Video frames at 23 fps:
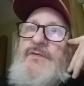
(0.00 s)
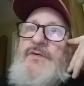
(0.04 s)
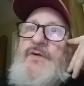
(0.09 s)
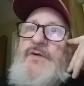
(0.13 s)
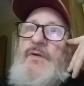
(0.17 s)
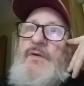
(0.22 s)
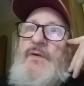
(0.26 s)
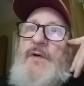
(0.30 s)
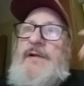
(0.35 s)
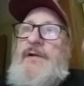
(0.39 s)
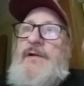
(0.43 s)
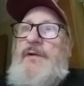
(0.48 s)

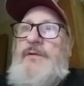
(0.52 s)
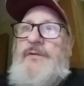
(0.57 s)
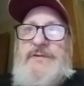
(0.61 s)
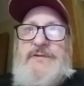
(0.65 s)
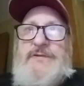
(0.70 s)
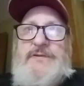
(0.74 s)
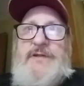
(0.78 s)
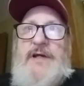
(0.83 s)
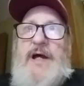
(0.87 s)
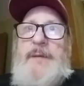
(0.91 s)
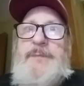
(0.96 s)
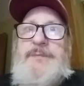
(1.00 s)
So I had all
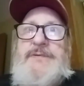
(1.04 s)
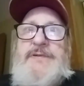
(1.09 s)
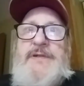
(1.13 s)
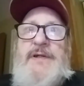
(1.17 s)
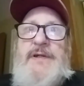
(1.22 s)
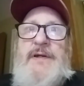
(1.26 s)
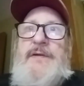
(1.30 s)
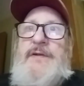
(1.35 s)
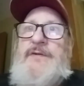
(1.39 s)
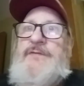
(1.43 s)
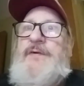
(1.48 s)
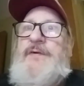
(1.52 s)
these cops.
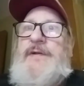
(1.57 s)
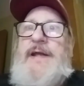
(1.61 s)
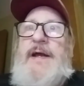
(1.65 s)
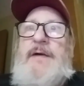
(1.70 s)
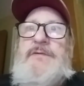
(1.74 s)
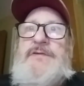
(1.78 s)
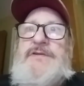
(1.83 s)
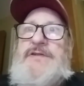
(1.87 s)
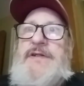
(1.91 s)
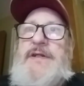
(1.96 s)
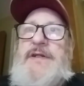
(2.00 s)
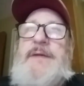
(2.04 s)
It's funny, I was